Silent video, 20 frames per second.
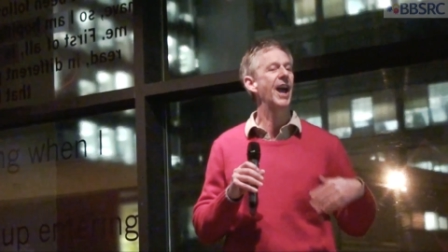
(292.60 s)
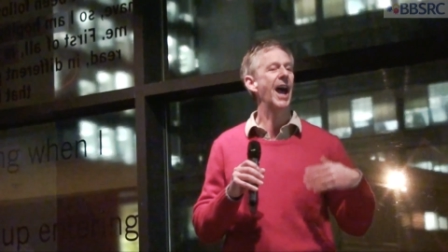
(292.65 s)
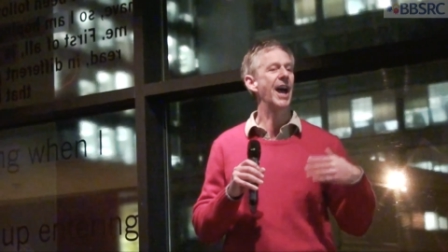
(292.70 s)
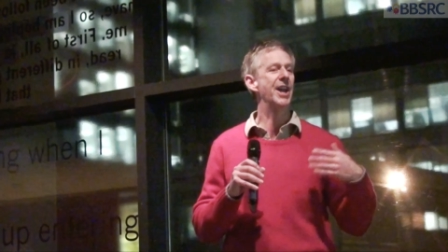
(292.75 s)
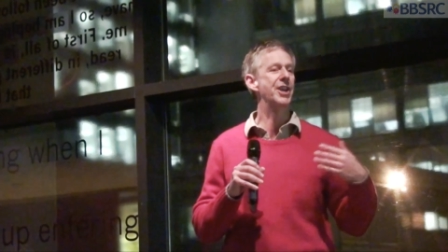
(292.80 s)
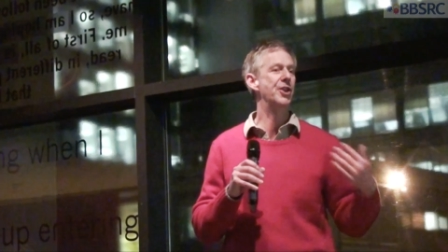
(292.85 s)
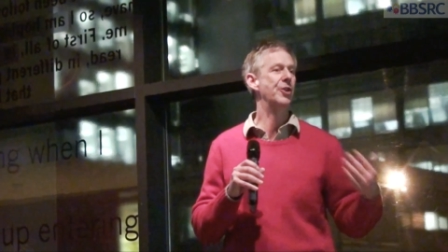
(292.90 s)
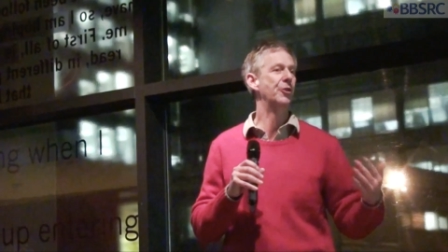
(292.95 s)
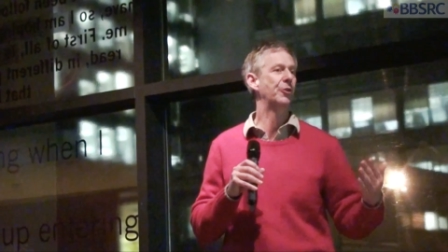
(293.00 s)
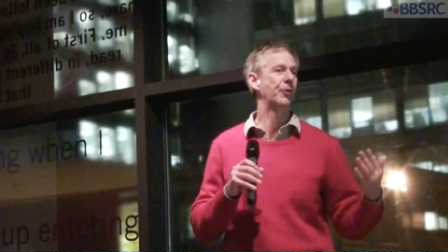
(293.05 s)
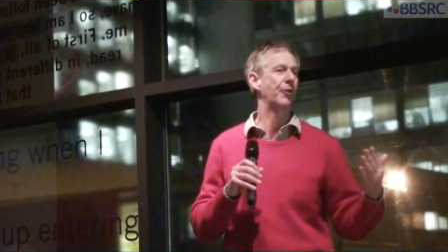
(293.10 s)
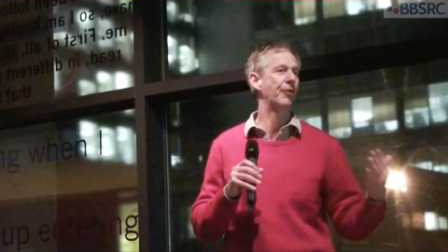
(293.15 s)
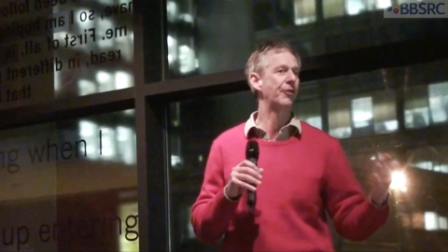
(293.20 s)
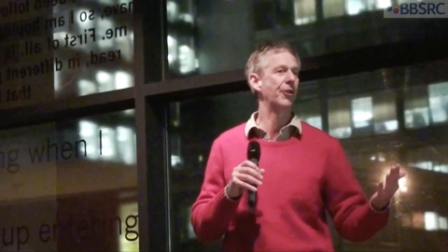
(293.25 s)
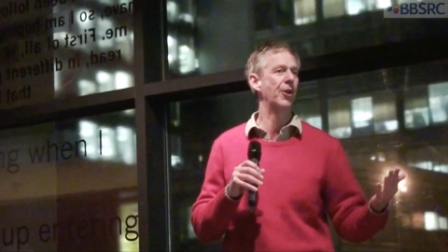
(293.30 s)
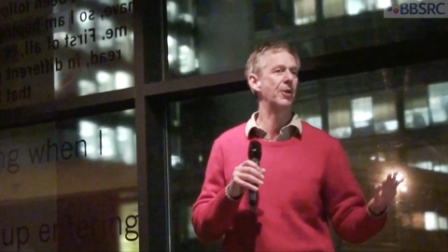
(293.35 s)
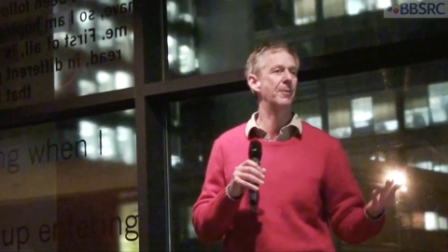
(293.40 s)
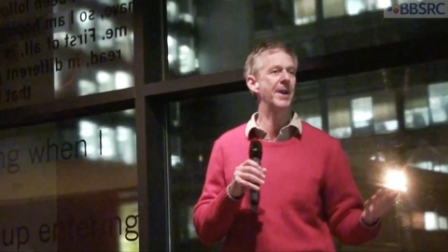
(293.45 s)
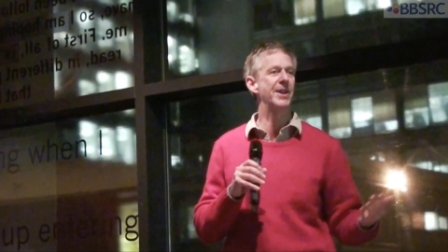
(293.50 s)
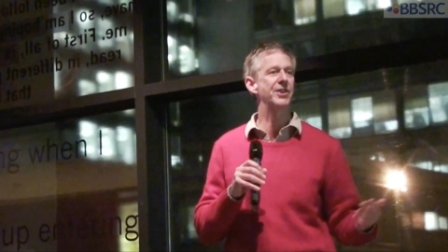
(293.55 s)
and use for
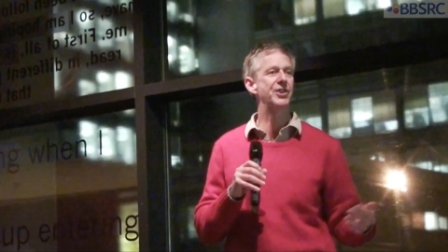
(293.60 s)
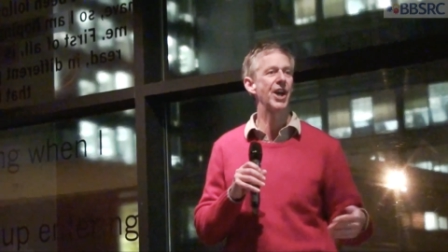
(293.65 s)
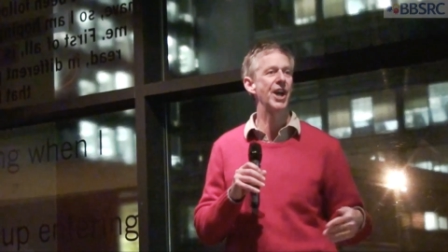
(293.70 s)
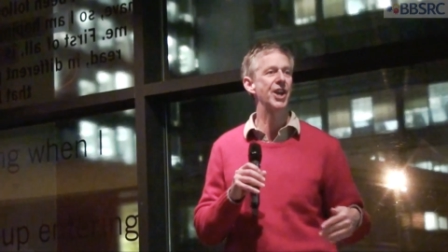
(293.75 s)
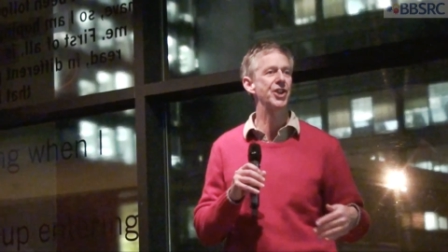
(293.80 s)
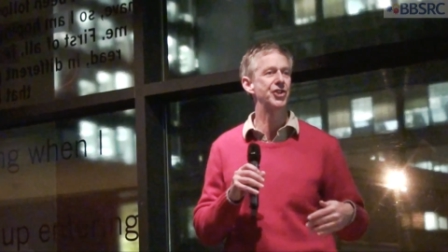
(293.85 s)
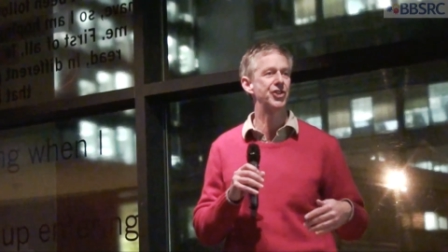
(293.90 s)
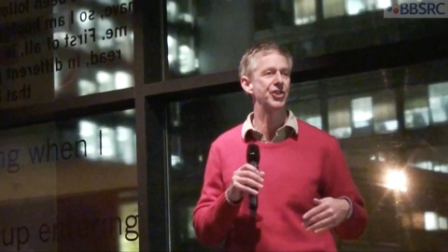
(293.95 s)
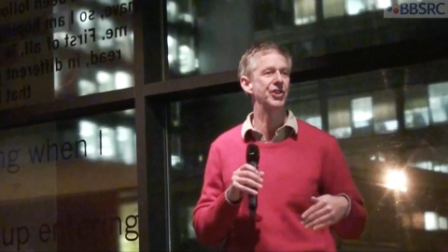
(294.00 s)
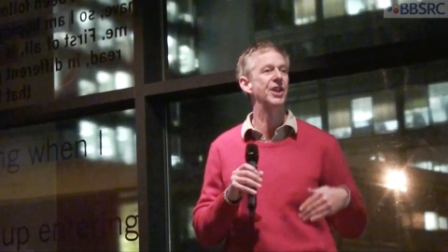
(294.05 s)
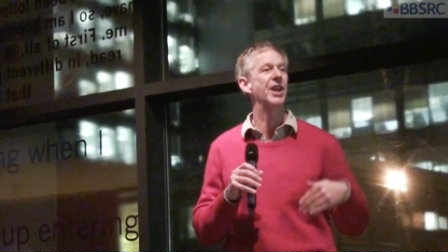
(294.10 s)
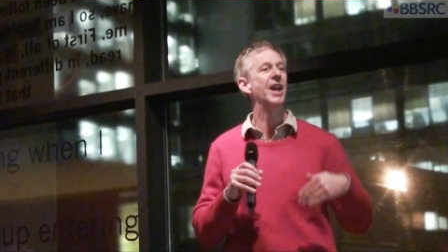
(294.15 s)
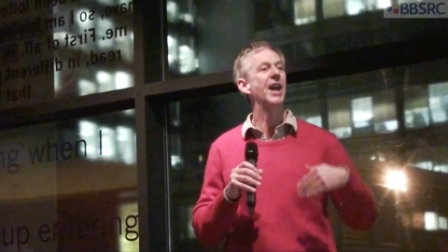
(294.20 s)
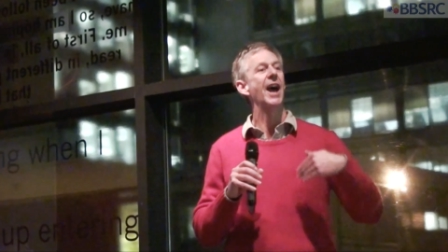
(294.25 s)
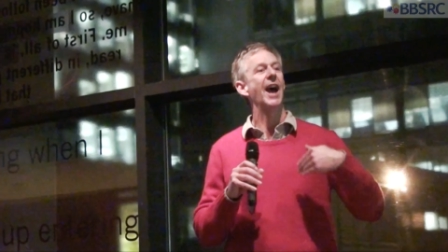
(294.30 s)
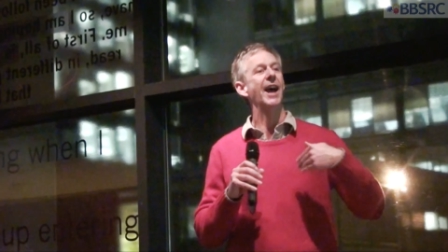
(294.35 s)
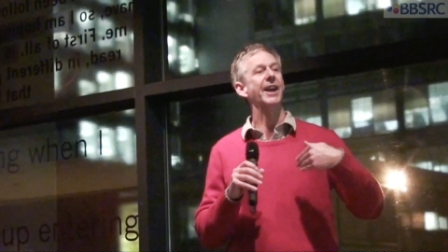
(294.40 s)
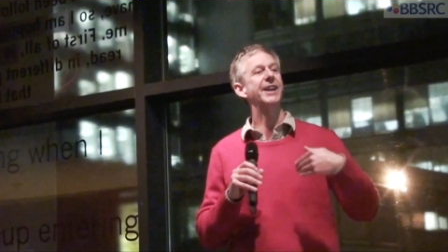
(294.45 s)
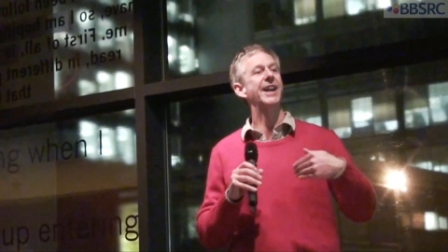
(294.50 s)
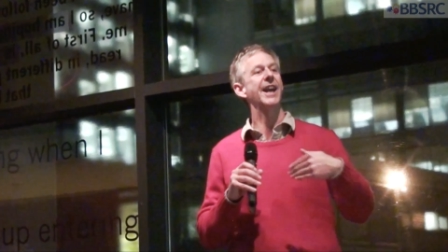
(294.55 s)
fermentation
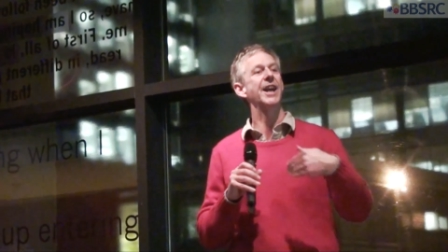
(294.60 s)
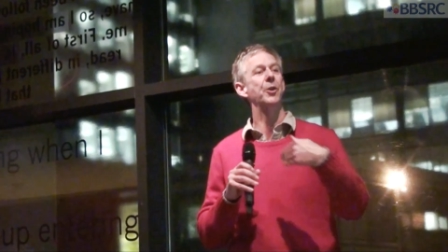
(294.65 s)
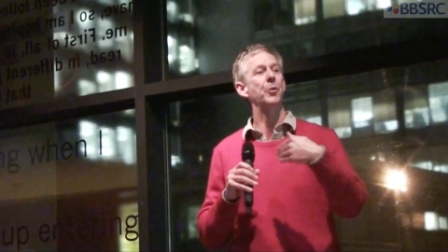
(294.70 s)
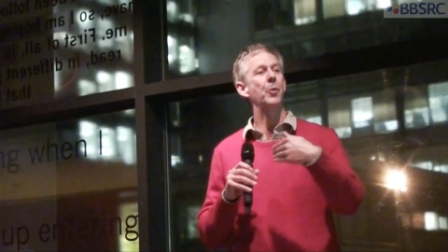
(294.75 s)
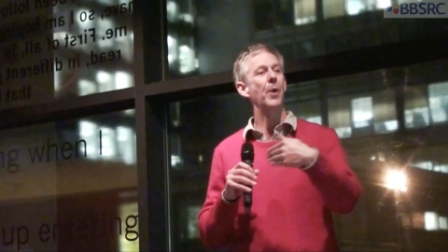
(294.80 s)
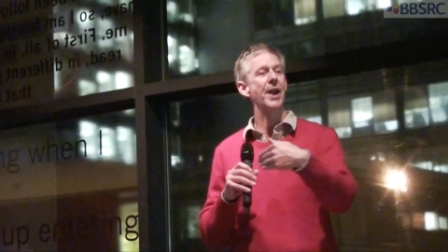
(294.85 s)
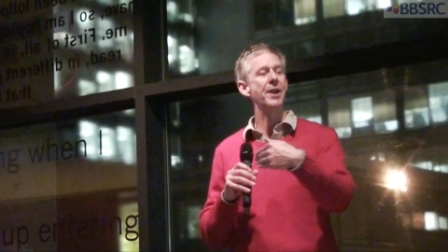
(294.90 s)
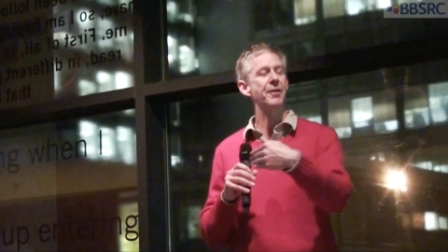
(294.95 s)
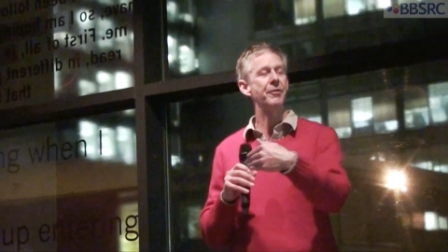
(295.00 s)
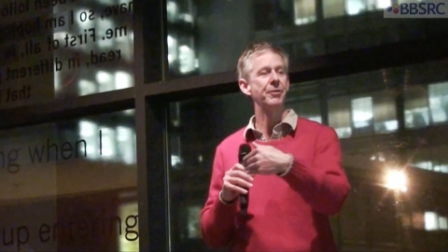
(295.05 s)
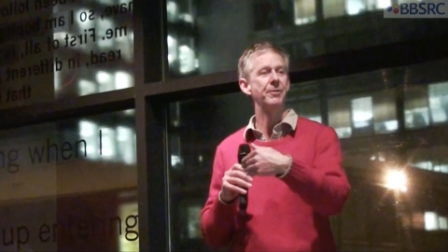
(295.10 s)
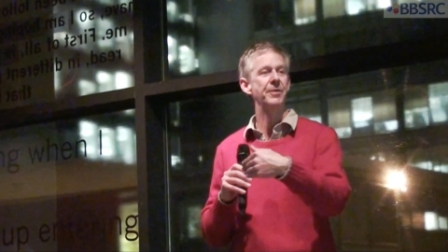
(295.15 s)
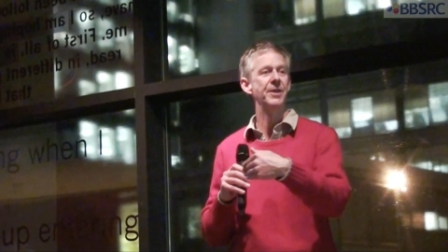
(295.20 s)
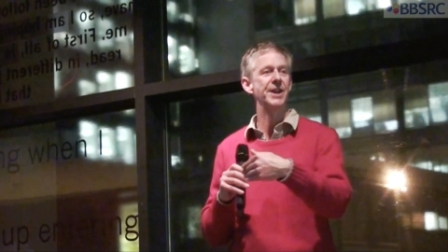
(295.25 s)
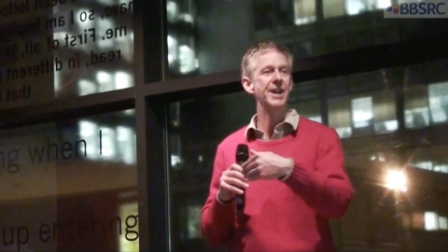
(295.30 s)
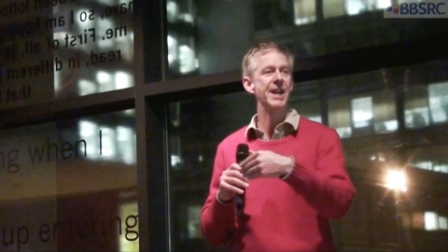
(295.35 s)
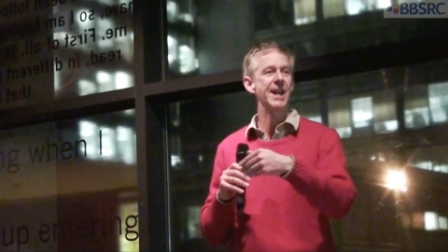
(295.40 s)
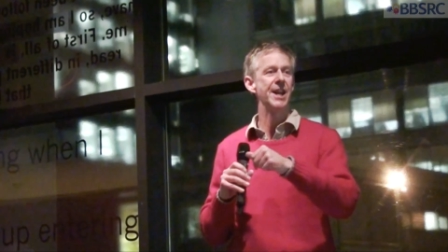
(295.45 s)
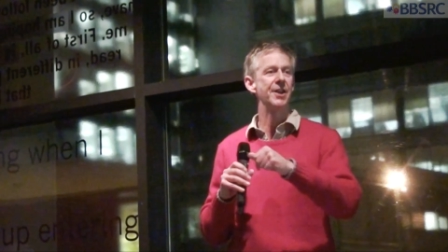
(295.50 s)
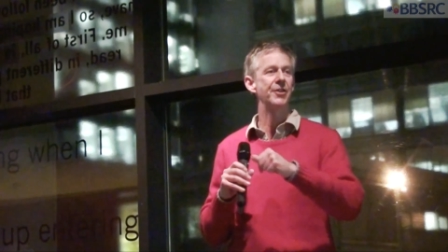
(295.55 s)
and get away from the
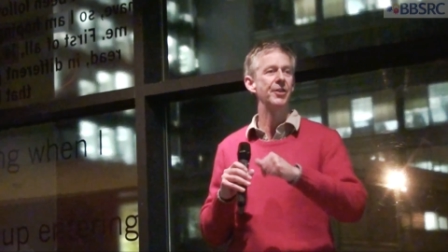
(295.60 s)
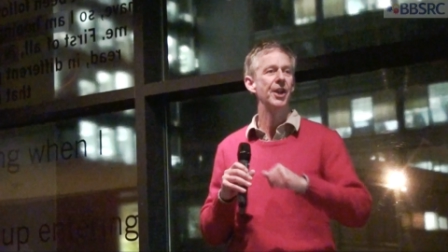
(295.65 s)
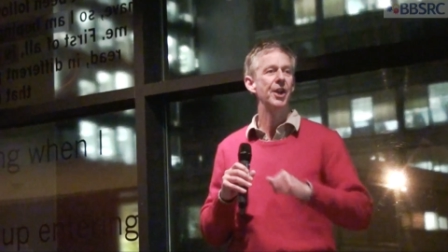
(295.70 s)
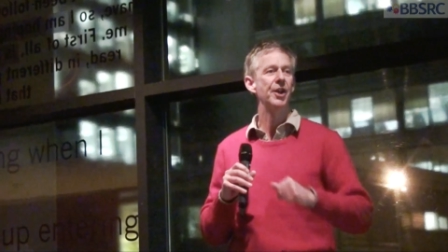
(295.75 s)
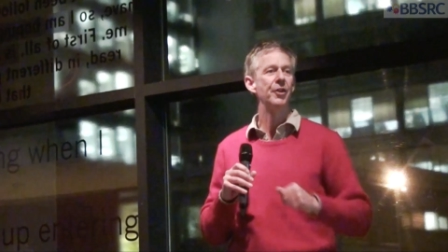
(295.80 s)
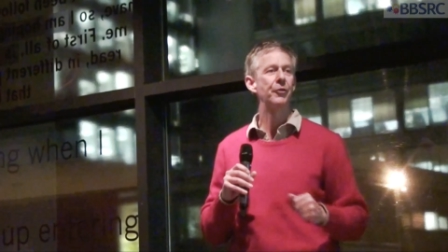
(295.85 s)
need